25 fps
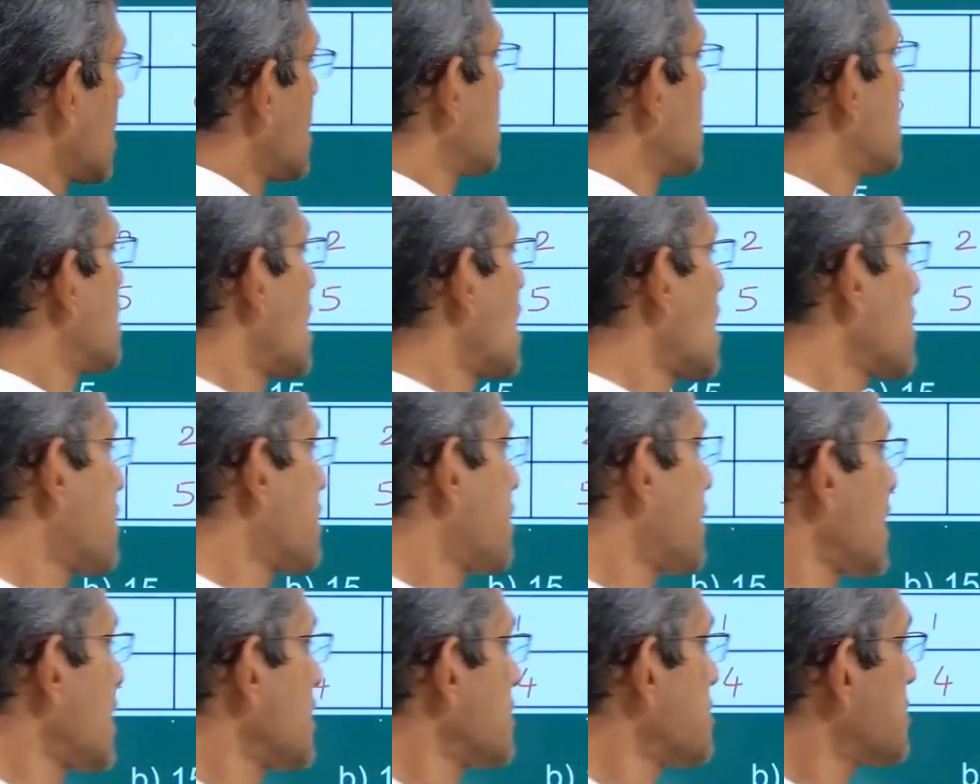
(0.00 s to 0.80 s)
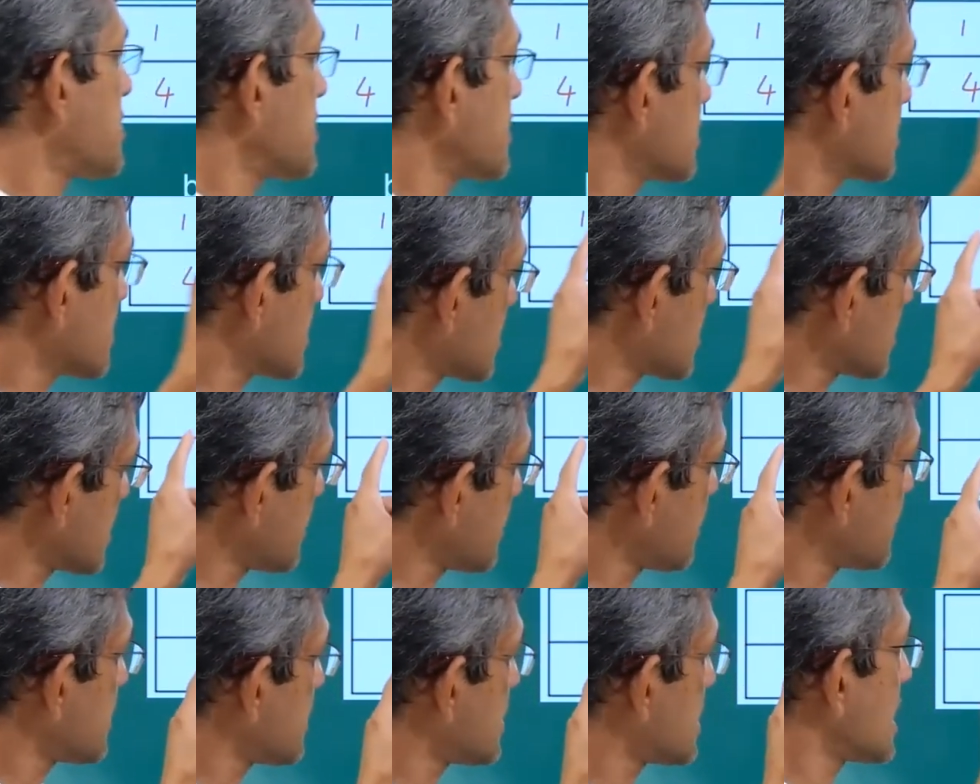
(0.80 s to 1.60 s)
Well, 5 pieces.
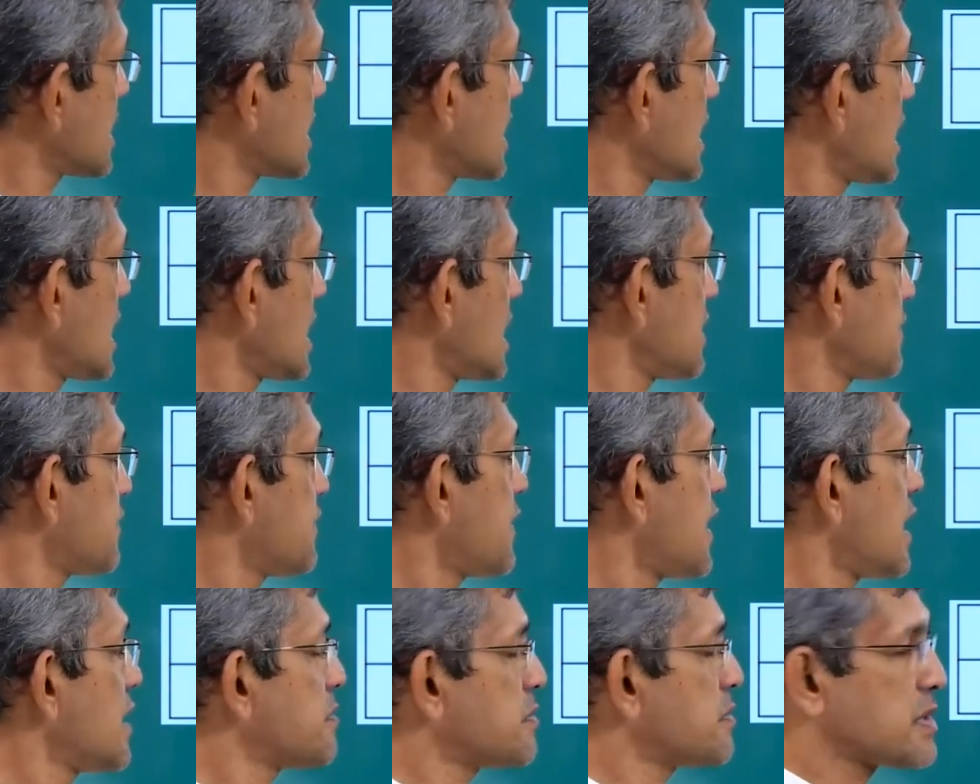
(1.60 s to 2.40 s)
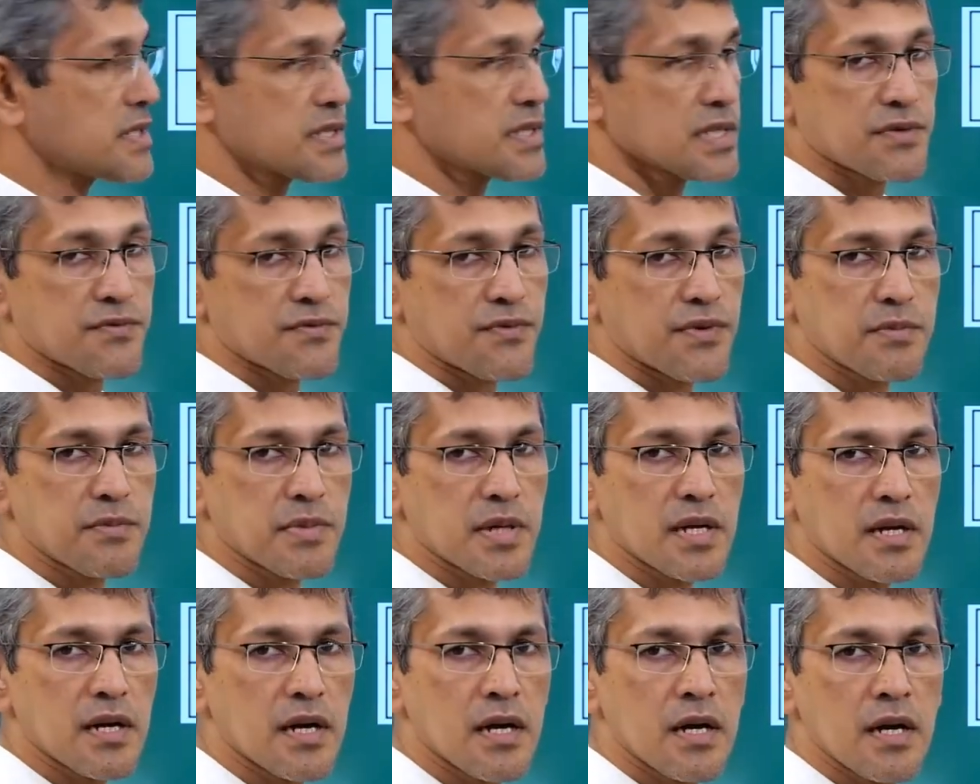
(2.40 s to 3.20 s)
If you take any 5 pieces from
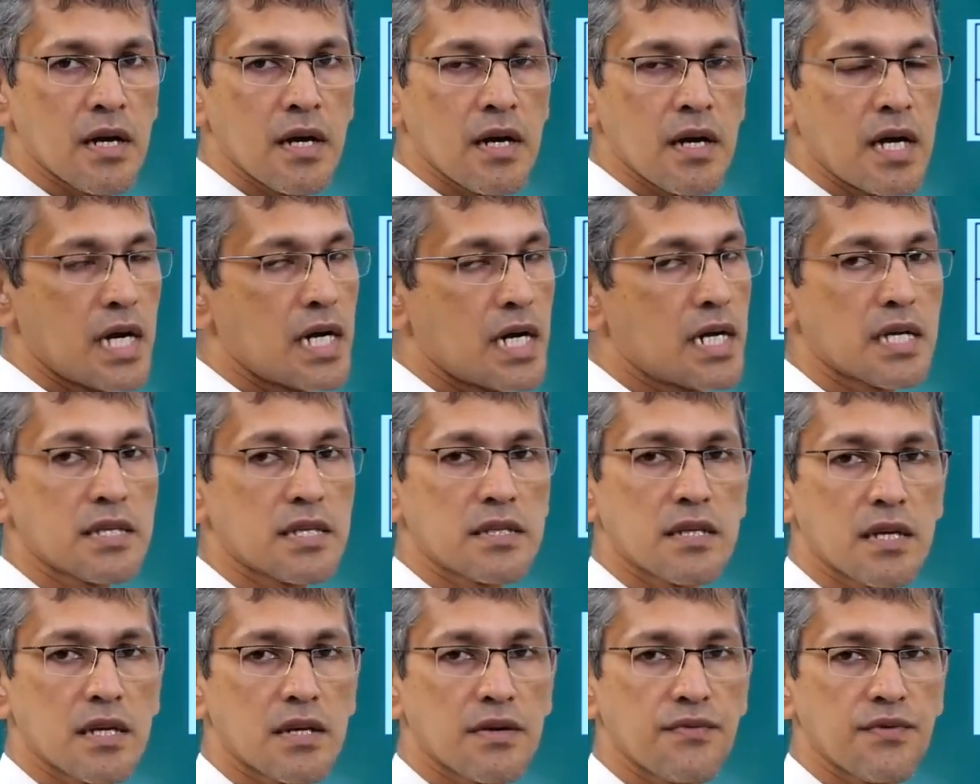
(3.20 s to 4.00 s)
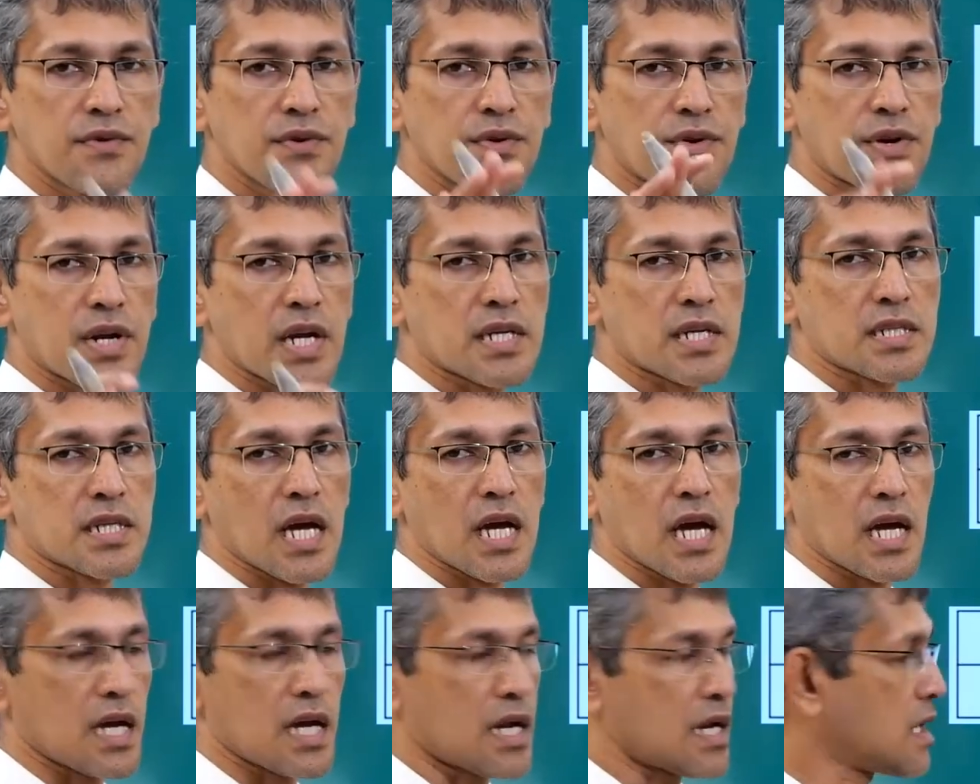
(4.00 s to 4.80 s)
here, it doesn't give you a
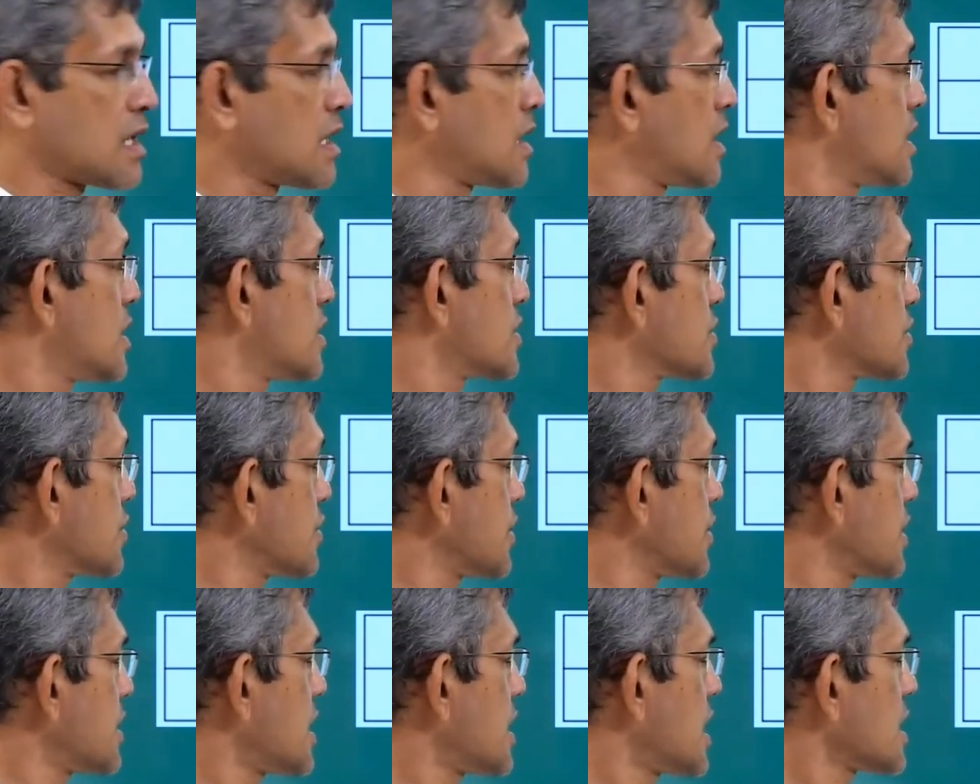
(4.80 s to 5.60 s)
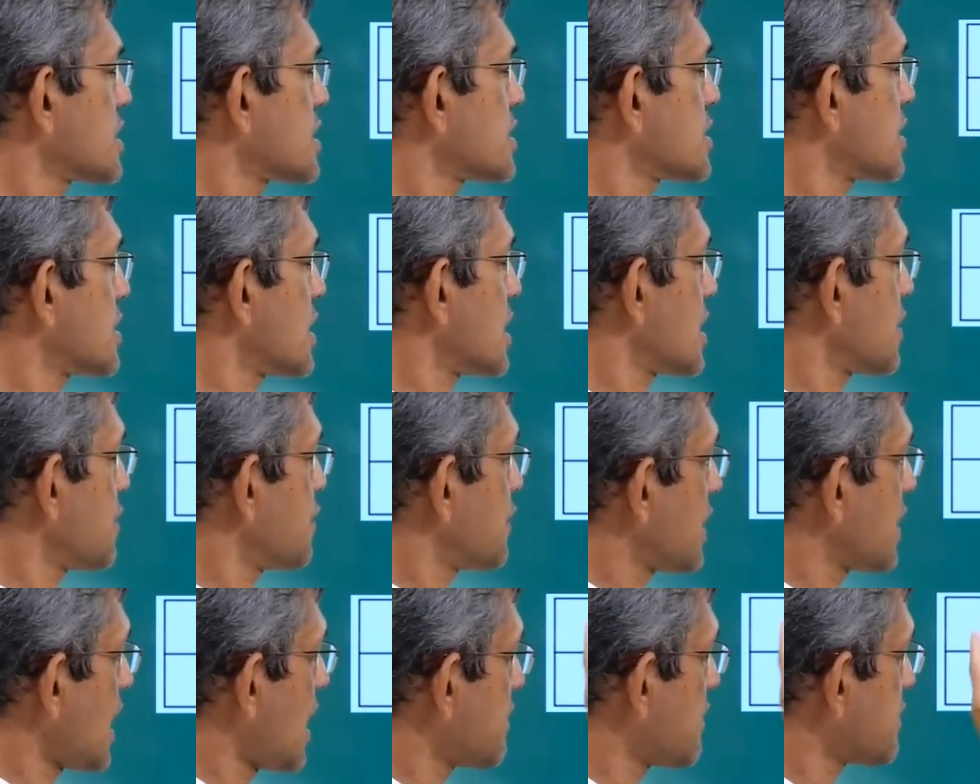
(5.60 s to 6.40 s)
rectangle. So next thing,
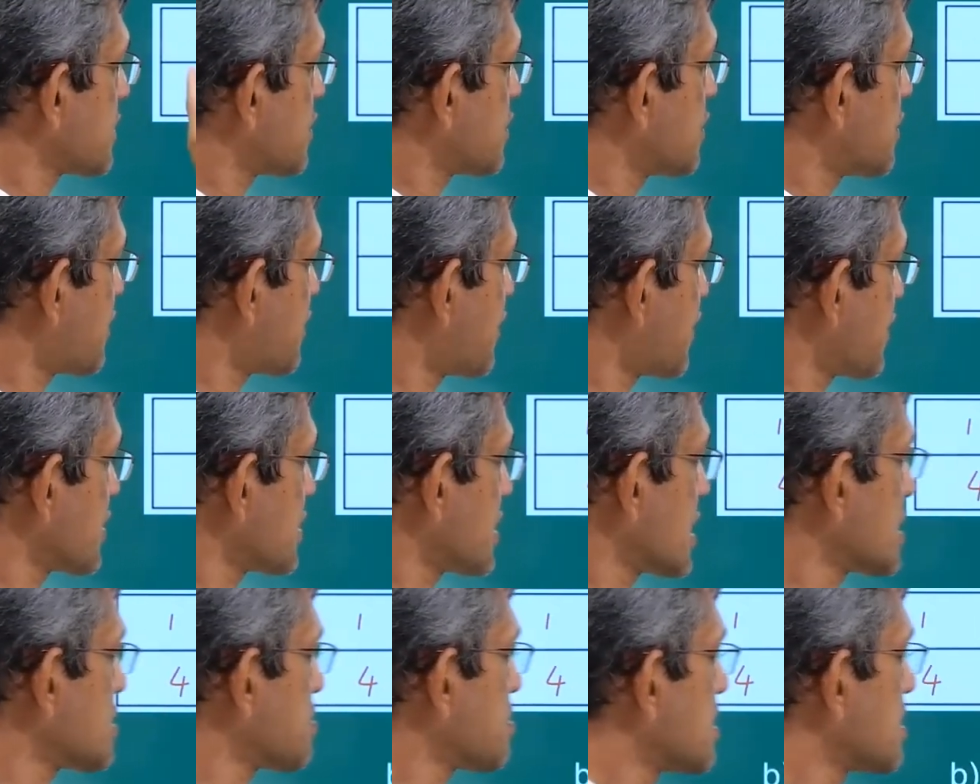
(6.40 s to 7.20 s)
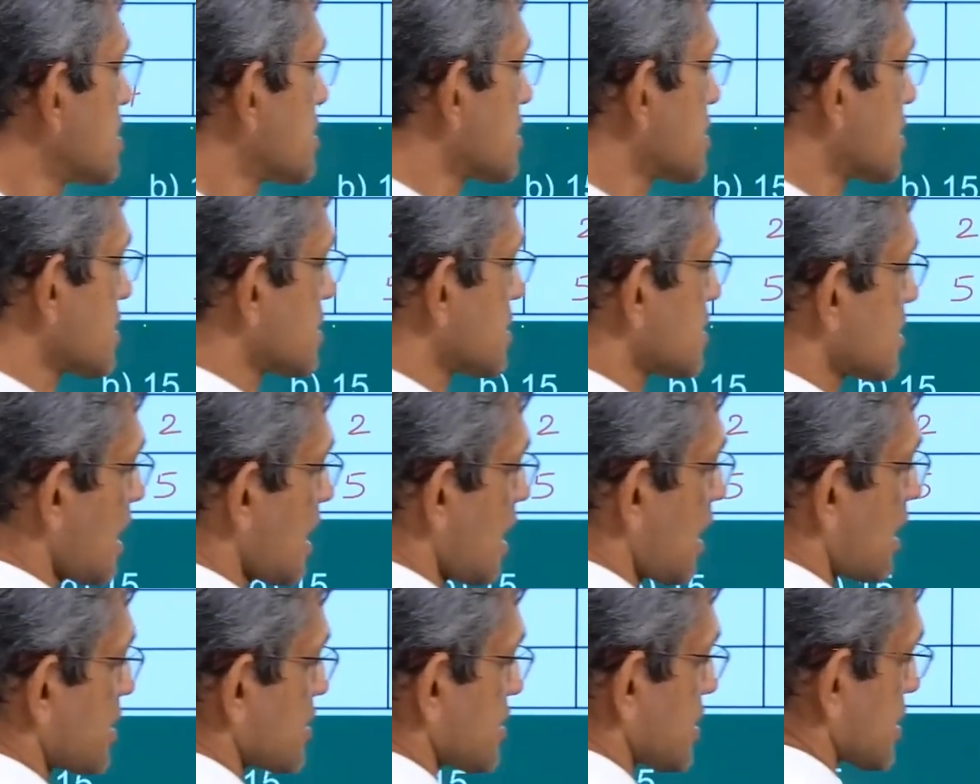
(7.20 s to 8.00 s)
we have to go for 6 pieces.
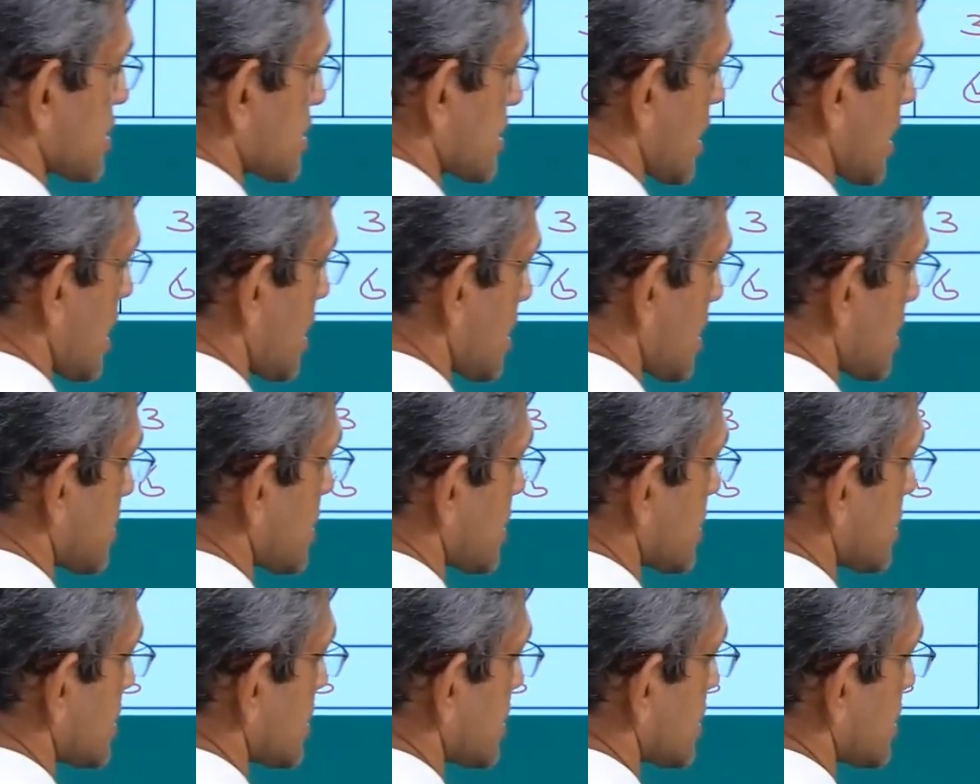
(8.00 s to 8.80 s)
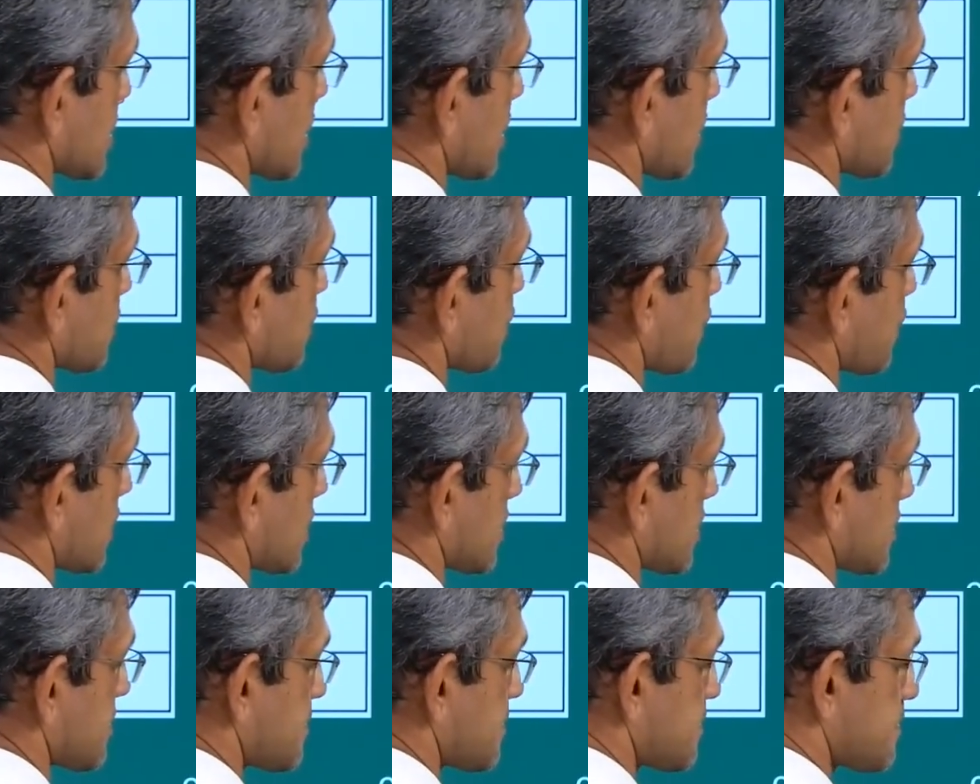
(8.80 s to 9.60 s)
R6 is equal to 1.